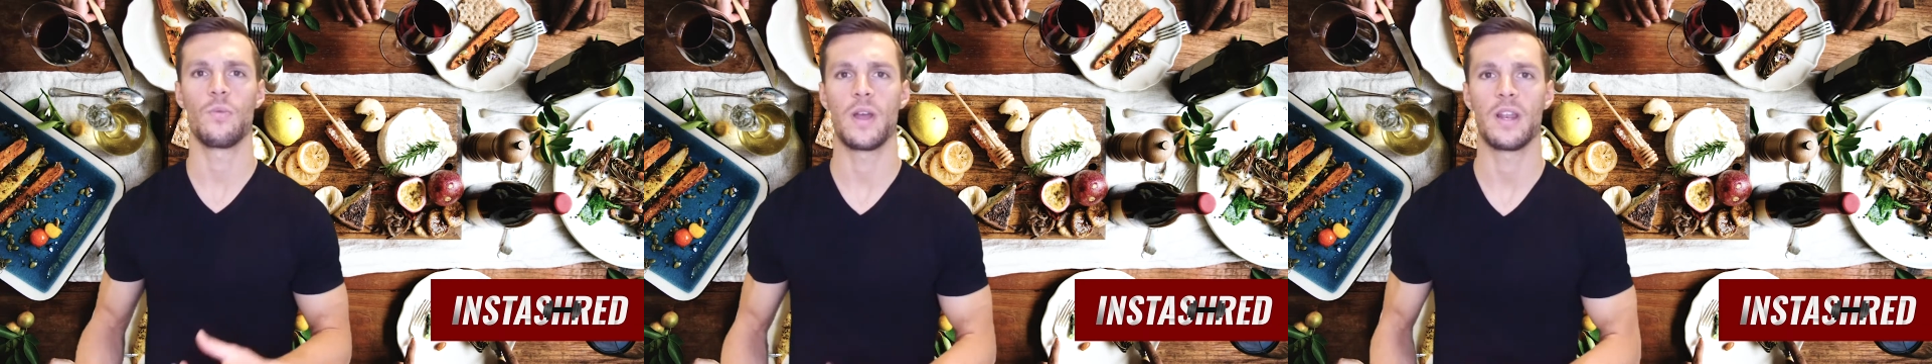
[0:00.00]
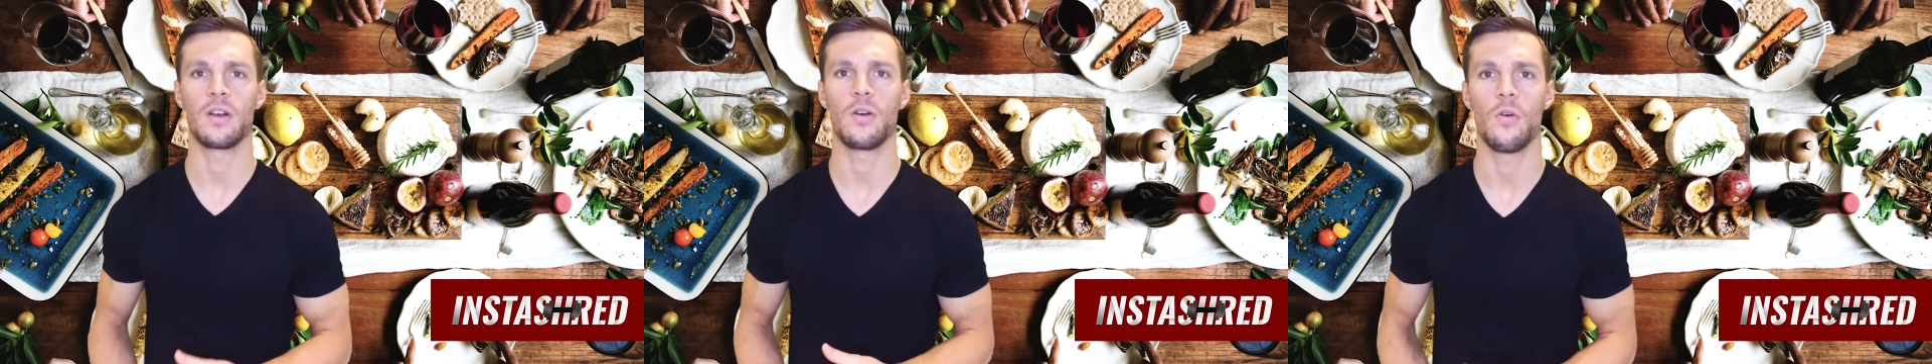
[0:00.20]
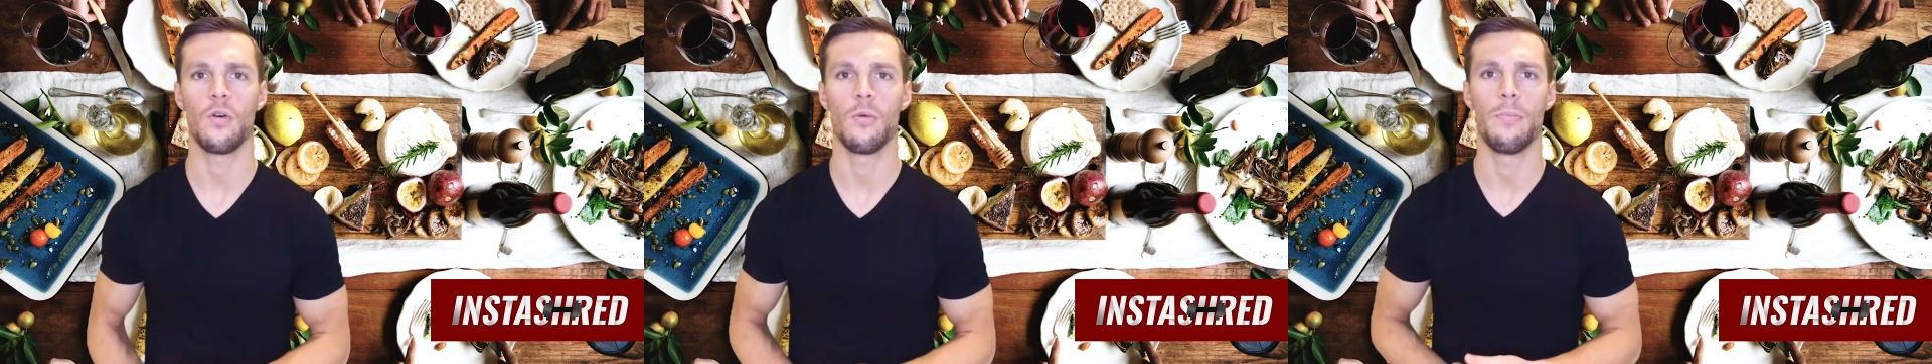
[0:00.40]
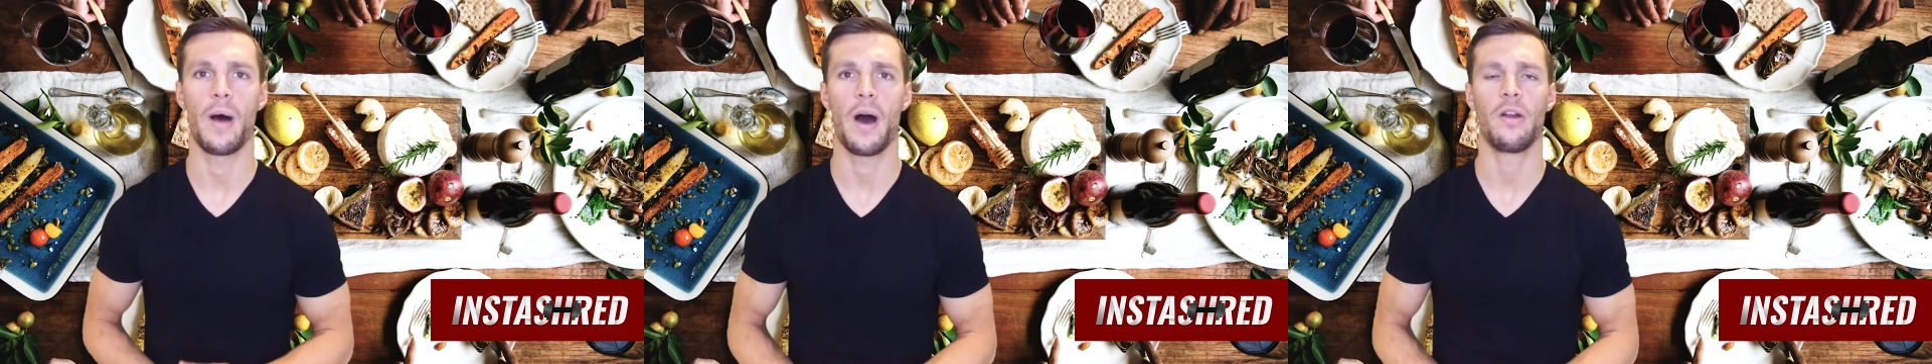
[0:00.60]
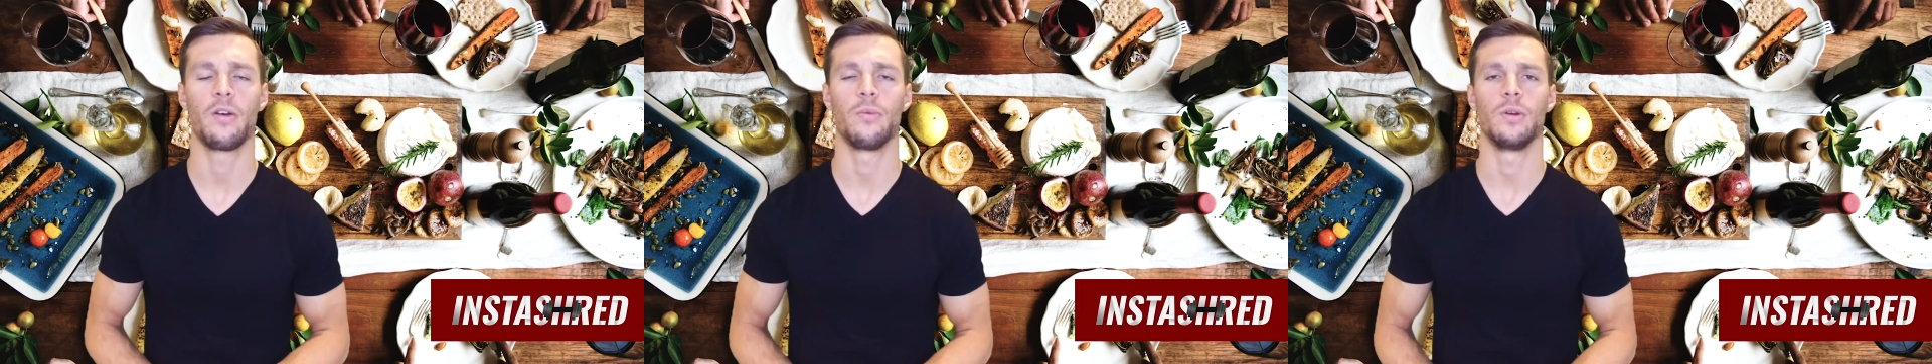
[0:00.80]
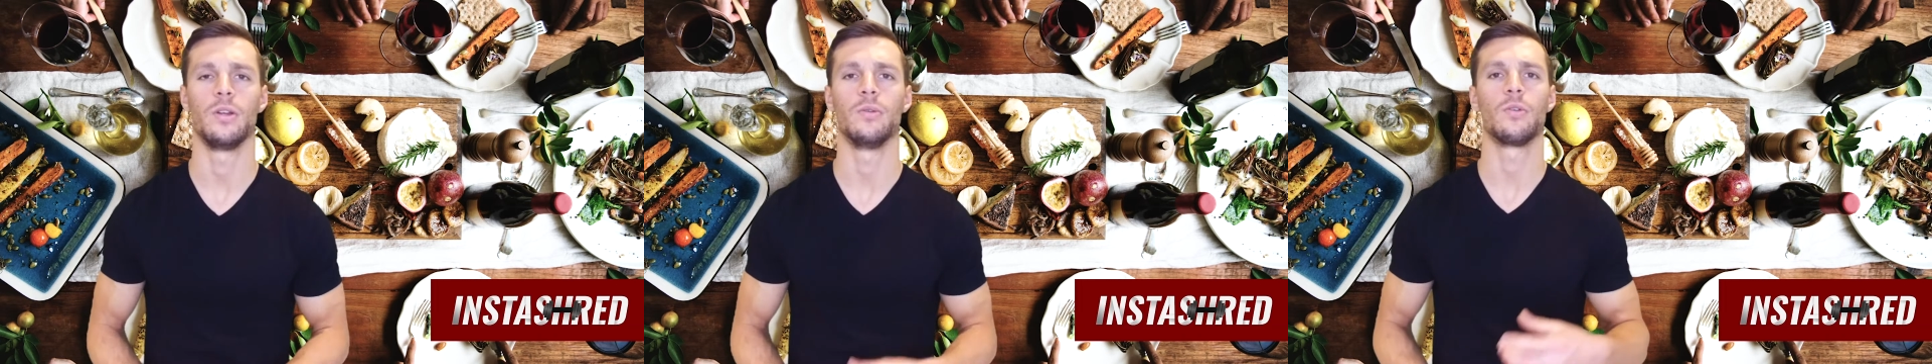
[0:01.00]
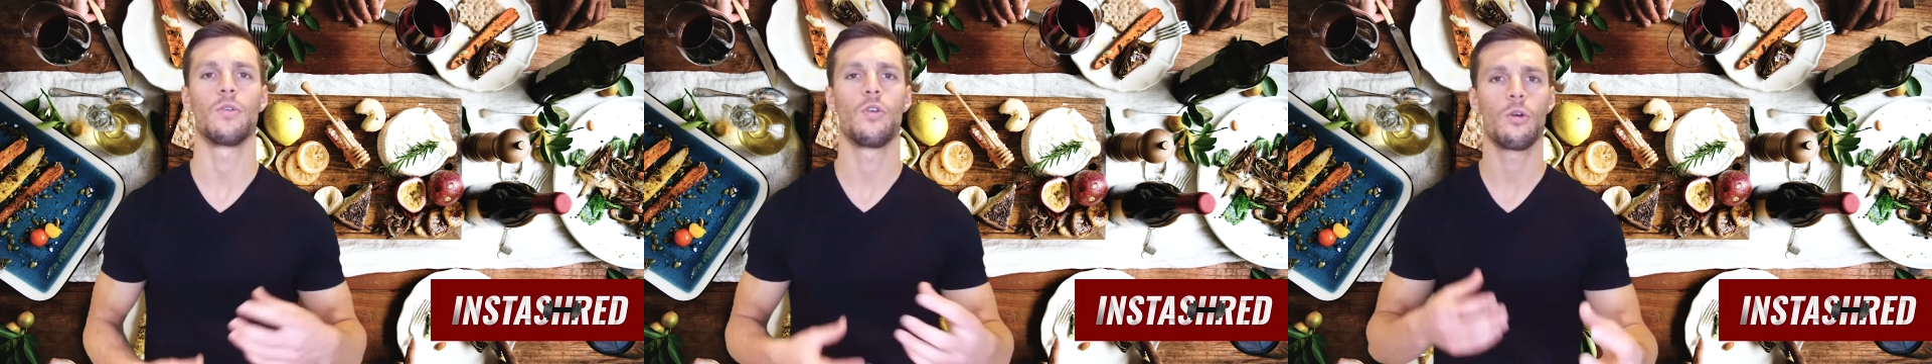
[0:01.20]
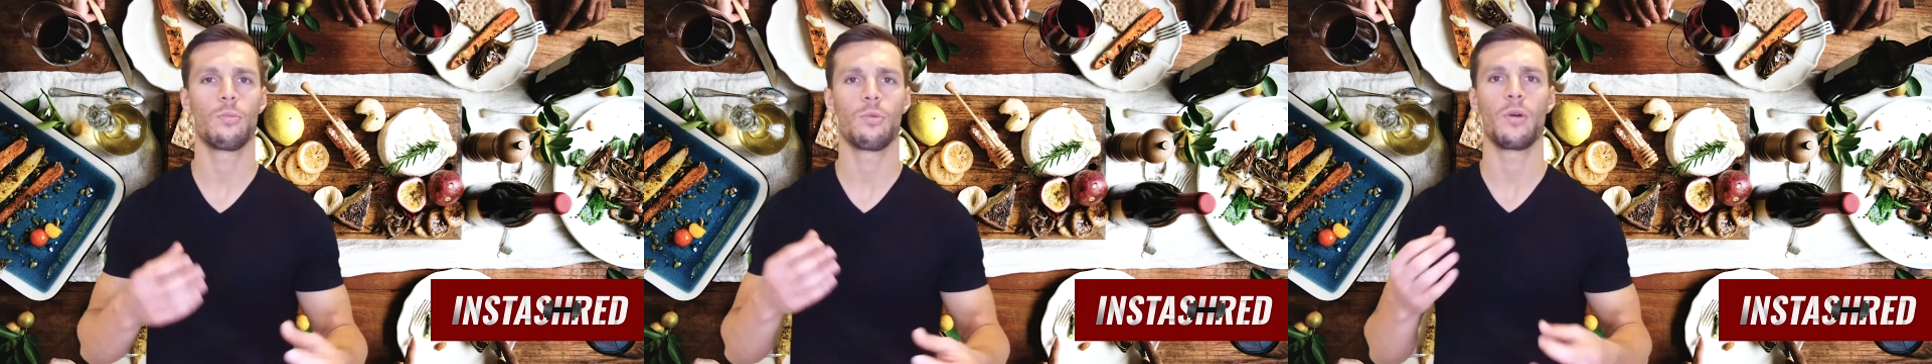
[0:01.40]
way to go about it. When you
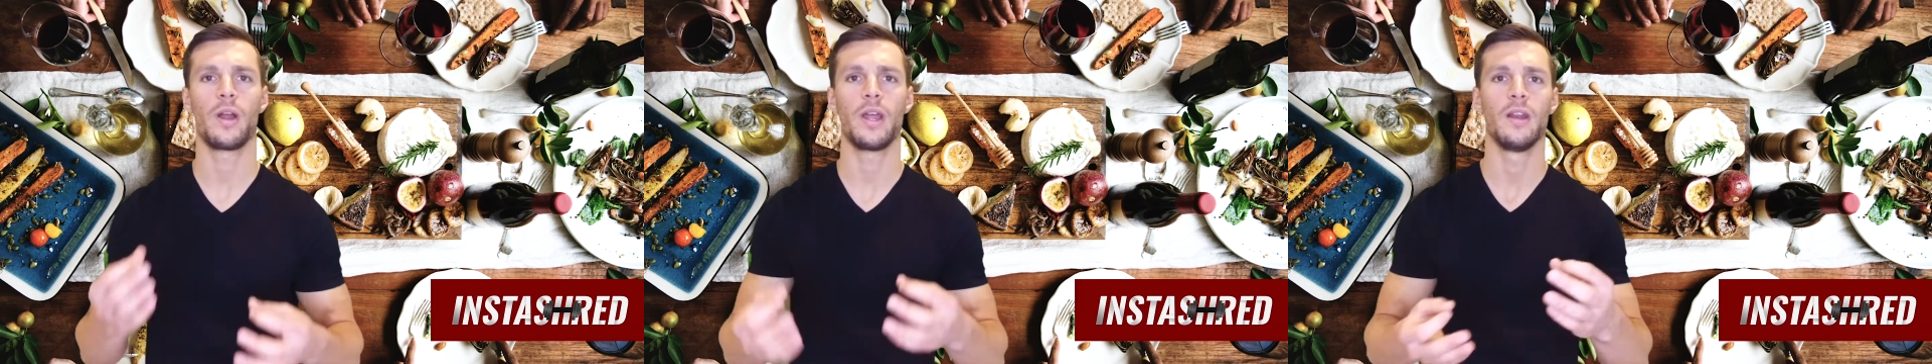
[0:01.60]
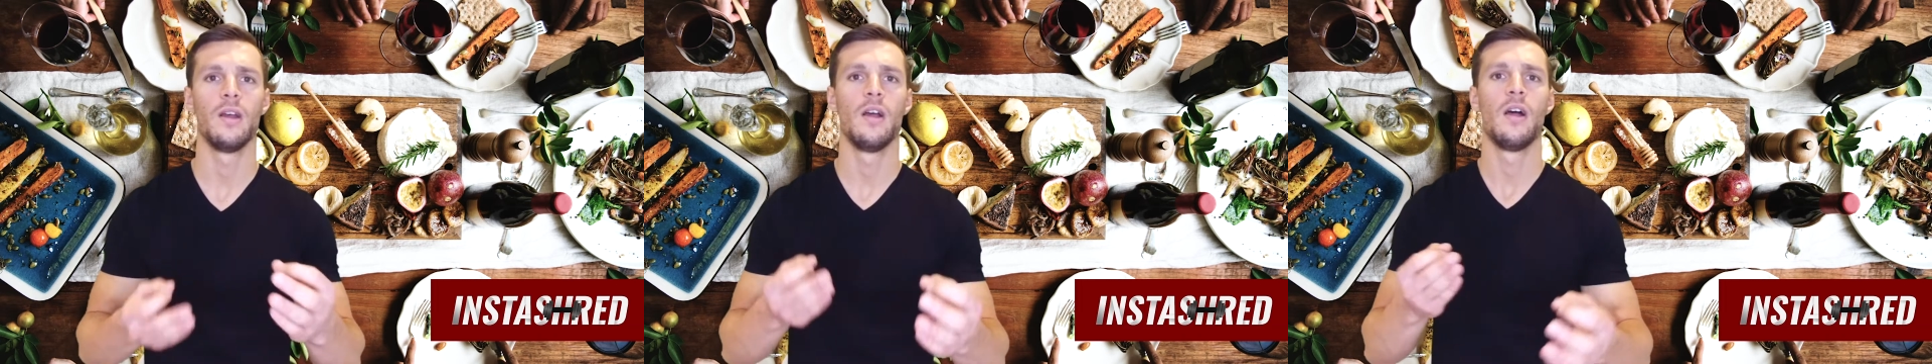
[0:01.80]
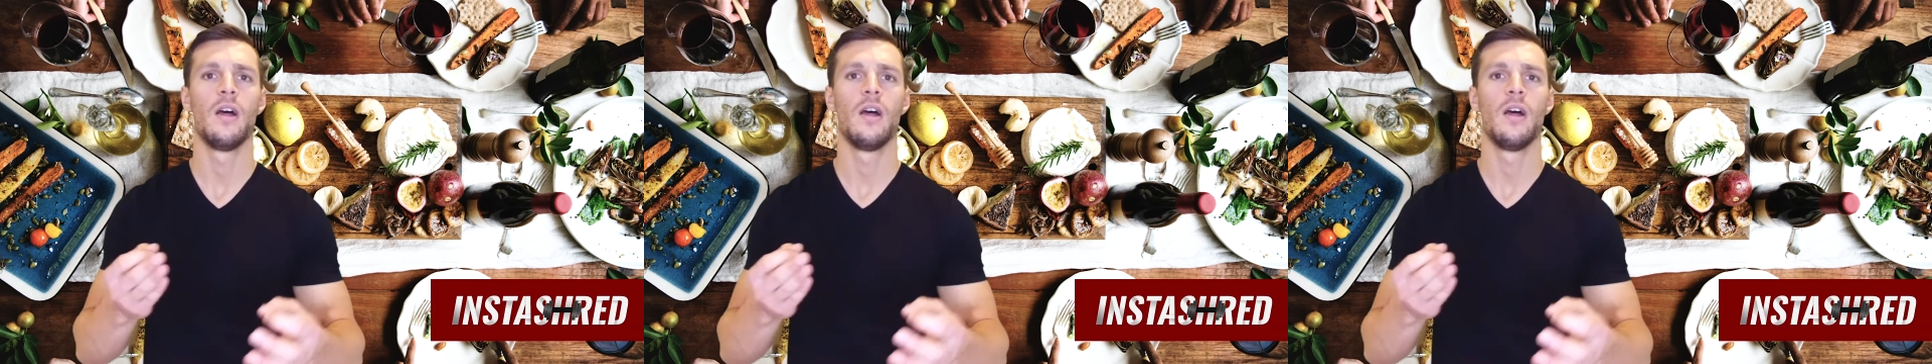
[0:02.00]
incorporate